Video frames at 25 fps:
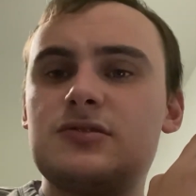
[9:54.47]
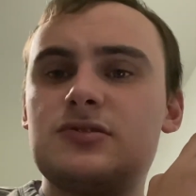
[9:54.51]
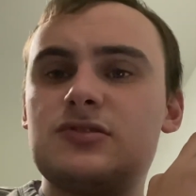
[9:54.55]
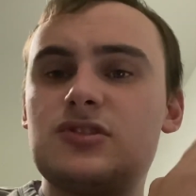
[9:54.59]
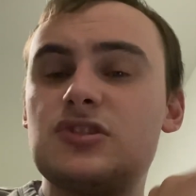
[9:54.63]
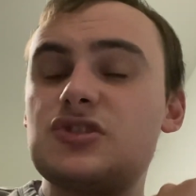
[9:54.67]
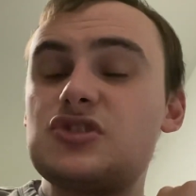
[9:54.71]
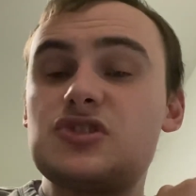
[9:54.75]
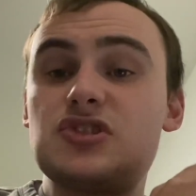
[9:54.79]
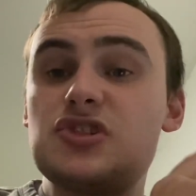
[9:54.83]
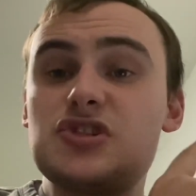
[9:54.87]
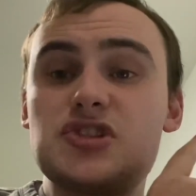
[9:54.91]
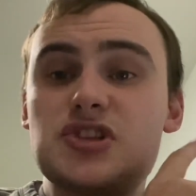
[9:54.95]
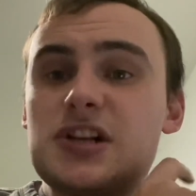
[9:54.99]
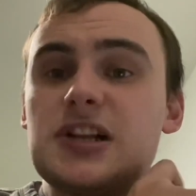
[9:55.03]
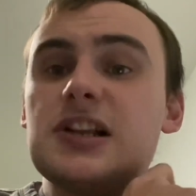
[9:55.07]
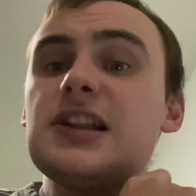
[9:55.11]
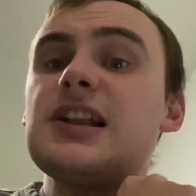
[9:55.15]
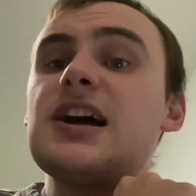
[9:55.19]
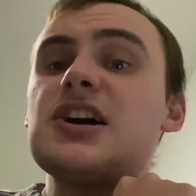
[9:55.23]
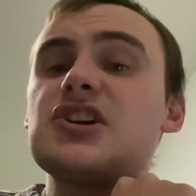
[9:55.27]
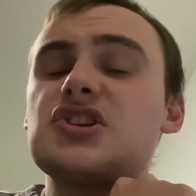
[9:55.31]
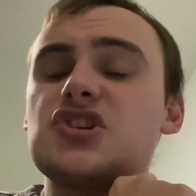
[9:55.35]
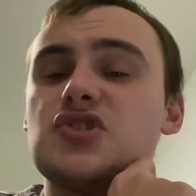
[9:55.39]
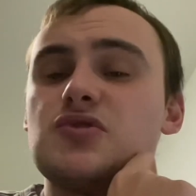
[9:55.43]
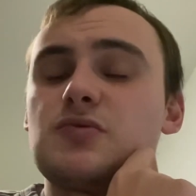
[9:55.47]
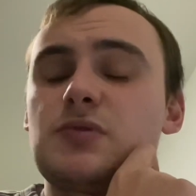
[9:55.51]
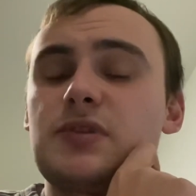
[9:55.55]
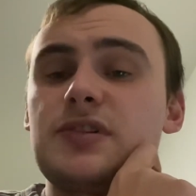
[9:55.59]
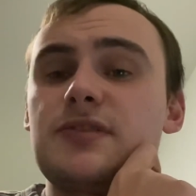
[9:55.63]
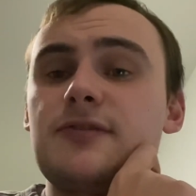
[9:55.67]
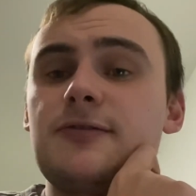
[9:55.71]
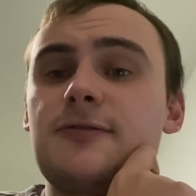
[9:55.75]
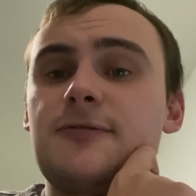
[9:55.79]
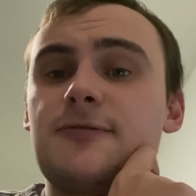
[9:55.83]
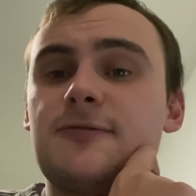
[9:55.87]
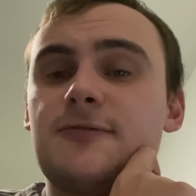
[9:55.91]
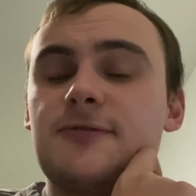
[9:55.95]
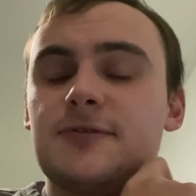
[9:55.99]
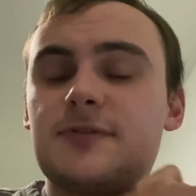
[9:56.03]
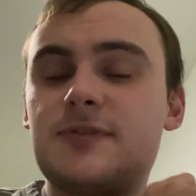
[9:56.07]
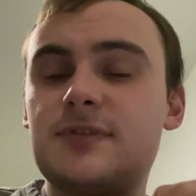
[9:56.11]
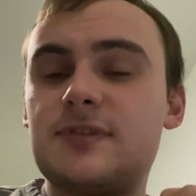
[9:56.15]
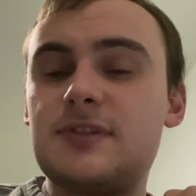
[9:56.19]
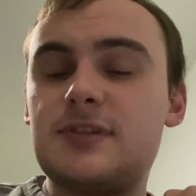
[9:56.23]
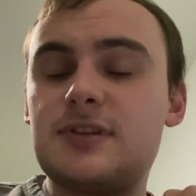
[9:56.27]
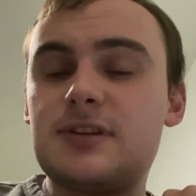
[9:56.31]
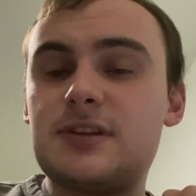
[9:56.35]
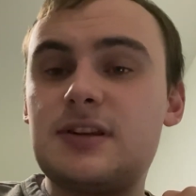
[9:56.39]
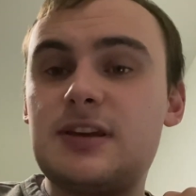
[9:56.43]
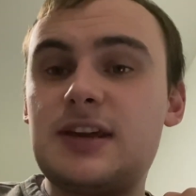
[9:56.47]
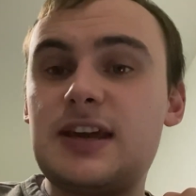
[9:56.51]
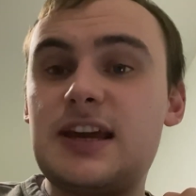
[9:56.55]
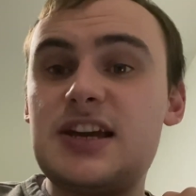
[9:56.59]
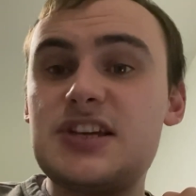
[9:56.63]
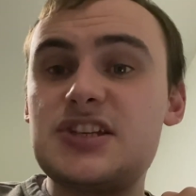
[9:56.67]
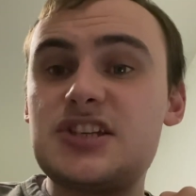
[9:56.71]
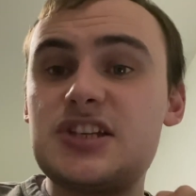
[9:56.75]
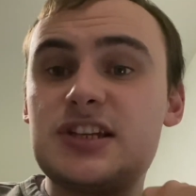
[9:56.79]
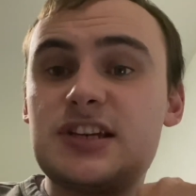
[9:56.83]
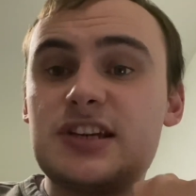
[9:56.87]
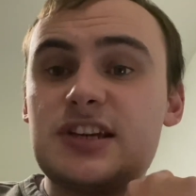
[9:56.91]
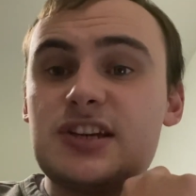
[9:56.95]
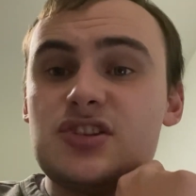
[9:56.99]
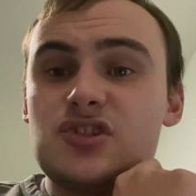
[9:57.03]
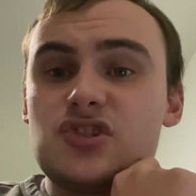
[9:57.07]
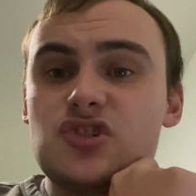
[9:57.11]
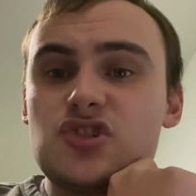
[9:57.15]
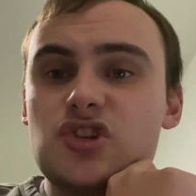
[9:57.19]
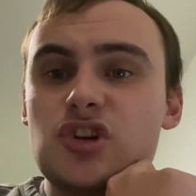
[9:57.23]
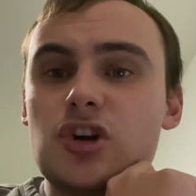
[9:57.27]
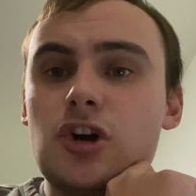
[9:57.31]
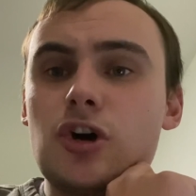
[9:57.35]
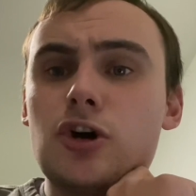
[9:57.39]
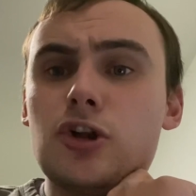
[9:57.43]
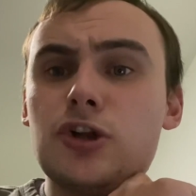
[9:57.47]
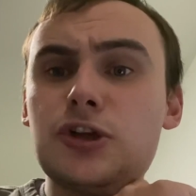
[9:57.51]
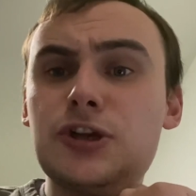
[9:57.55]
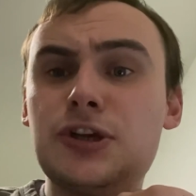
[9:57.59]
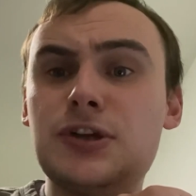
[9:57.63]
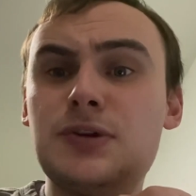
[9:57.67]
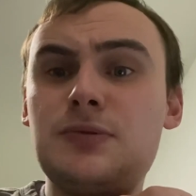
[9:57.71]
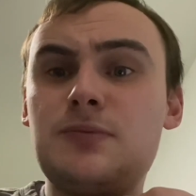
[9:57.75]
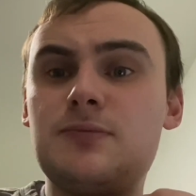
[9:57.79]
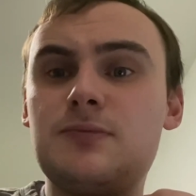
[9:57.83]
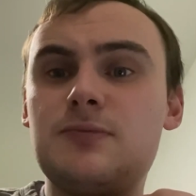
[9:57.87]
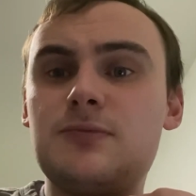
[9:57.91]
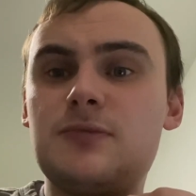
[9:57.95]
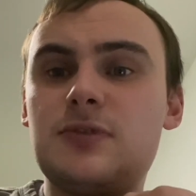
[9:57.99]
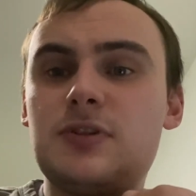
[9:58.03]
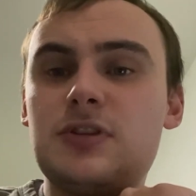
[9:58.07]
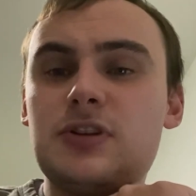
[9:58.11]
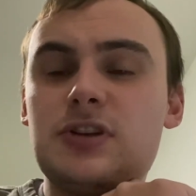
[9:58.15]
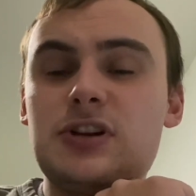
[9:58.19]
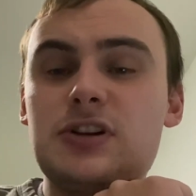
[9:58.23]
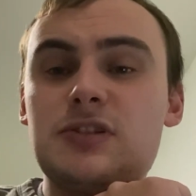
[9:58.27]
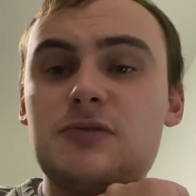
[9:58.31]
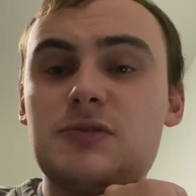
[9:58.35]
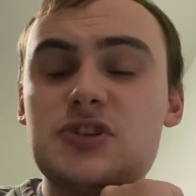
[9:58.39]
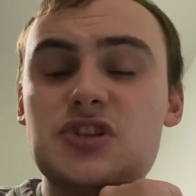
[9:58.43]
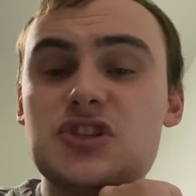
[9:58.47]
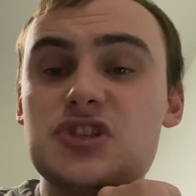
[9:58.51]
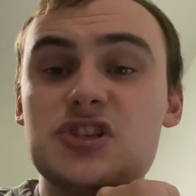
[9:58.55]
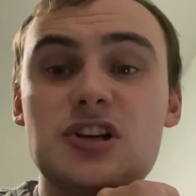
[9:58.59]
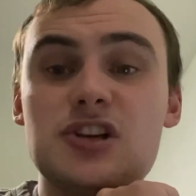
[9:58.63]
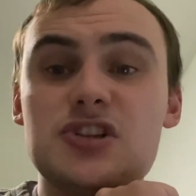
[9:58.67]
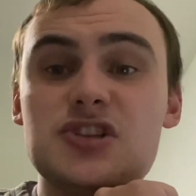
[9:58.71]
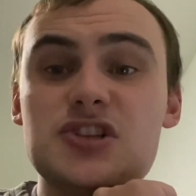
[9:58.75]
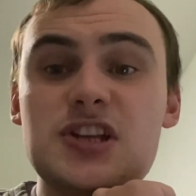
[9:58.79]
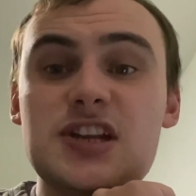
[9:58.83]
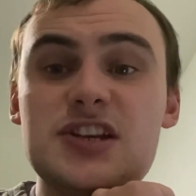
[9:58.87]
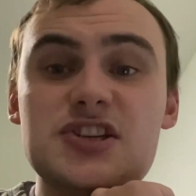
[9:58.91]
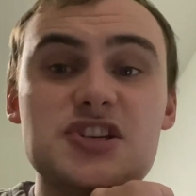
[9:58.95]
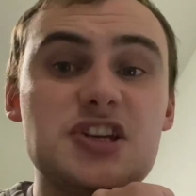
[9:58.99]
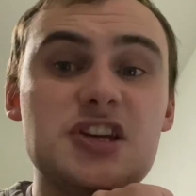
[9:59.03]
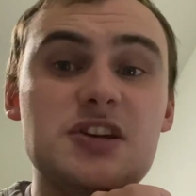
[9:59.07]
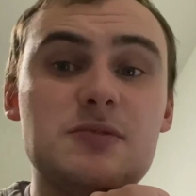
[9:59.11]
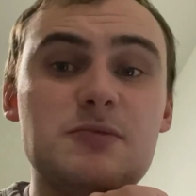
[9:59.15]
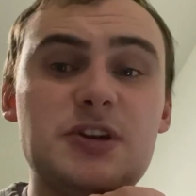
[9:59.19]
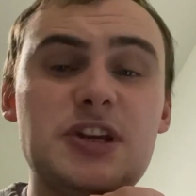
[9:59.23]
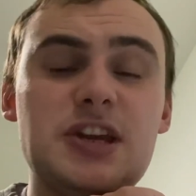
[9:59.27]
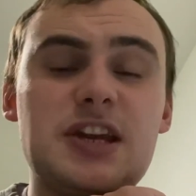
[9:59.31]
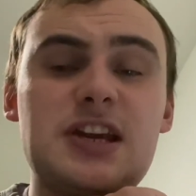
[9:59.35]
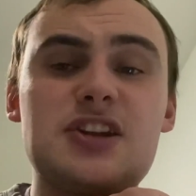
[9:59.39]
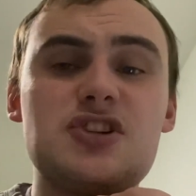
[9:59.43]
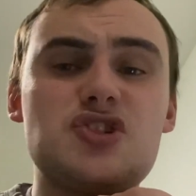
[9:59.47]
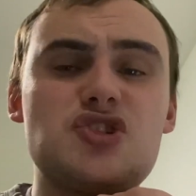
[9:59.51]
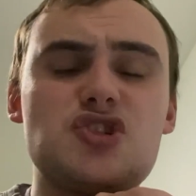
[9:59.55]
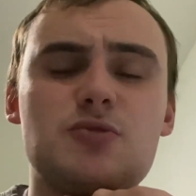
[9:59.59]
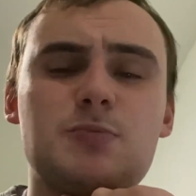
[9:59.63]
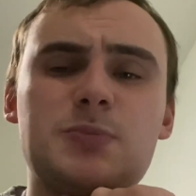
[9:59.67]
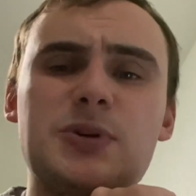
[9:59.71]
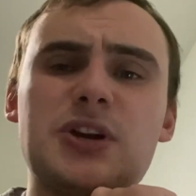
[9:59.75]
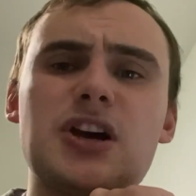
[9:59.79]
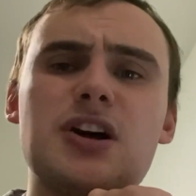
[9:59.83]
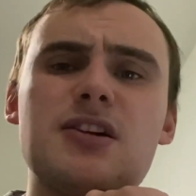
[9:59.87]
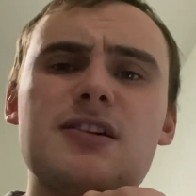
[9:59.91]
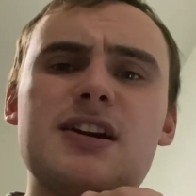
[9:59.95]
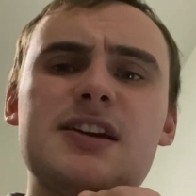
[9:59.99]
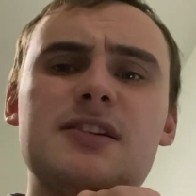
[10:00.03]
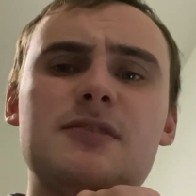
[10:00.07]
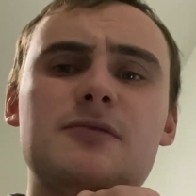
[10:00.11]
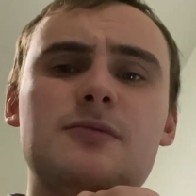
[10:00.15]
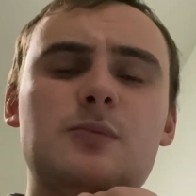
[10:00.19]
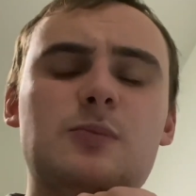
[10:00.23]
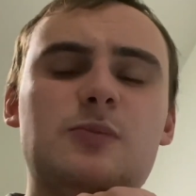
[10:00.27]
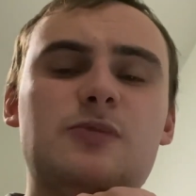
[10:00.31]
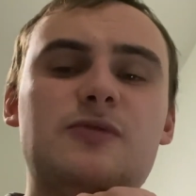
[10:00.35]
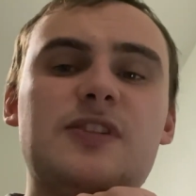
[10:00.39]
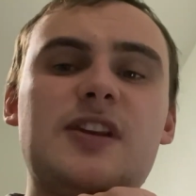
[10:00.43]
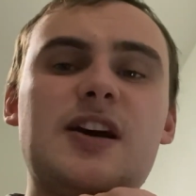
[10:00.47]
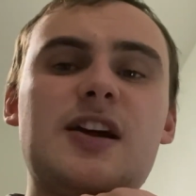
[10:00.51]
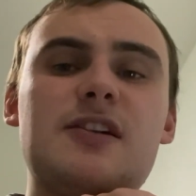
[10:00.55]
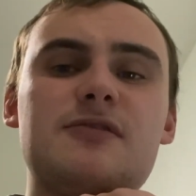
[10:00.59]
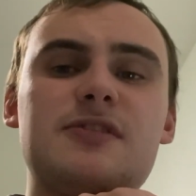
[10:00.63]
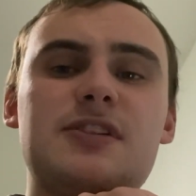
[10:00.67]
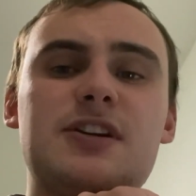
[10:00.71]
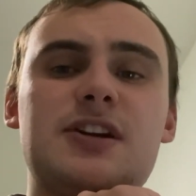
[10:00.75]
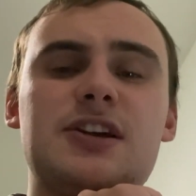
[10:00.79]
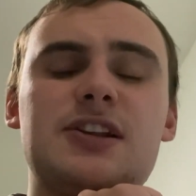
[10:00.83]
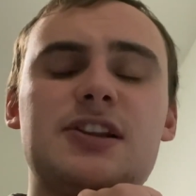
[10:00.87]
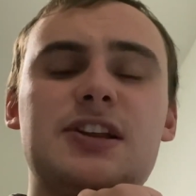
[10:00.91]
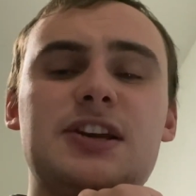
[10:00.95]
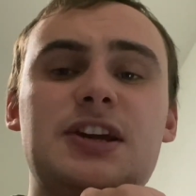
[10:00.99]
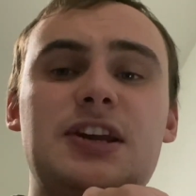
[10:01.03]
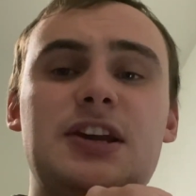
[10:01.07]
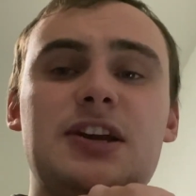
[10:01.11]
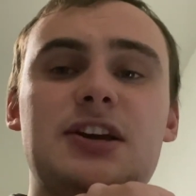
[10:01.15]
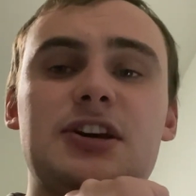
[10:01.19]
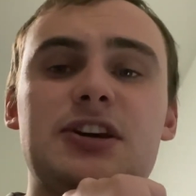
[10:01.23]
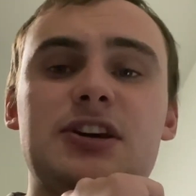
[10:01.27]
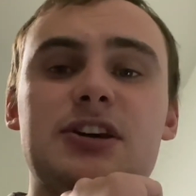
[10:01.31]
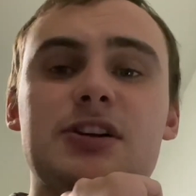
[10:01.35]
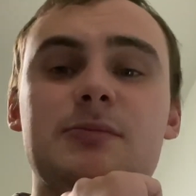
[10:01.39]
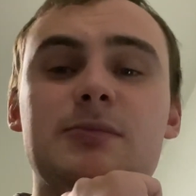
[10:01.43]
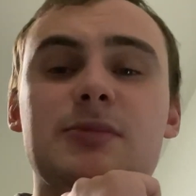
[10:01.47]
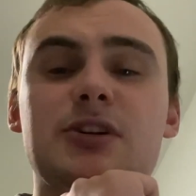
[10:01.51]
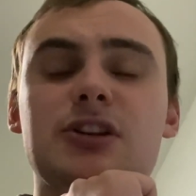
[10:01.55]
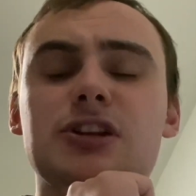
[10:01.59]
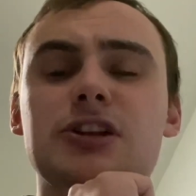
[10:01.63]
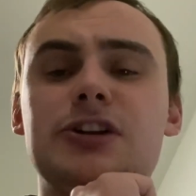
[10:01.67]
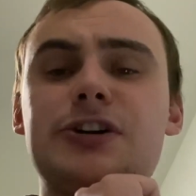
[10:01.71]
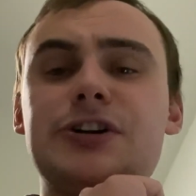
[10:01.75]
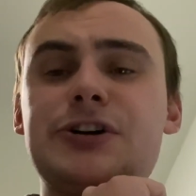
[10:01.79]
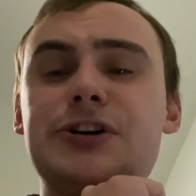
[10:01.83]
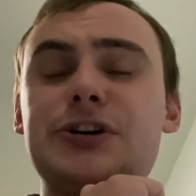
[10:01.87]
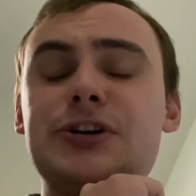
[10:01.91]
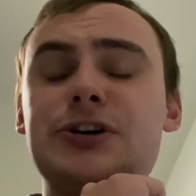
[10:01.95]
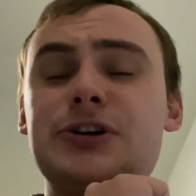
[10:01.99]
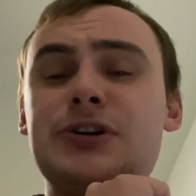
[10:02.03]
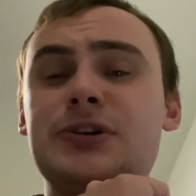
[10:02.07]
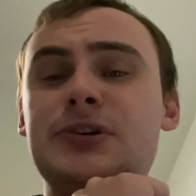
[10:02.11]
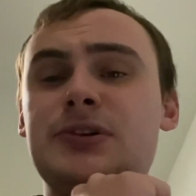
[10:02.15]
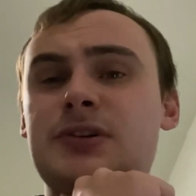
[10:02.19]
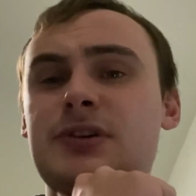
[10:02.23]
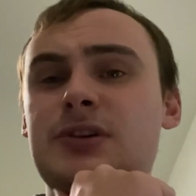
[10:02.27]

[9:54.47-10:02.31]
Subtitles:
doesn't clash with Gateshead against Chorley, which is also that same weekend, I should be alright for that really. Although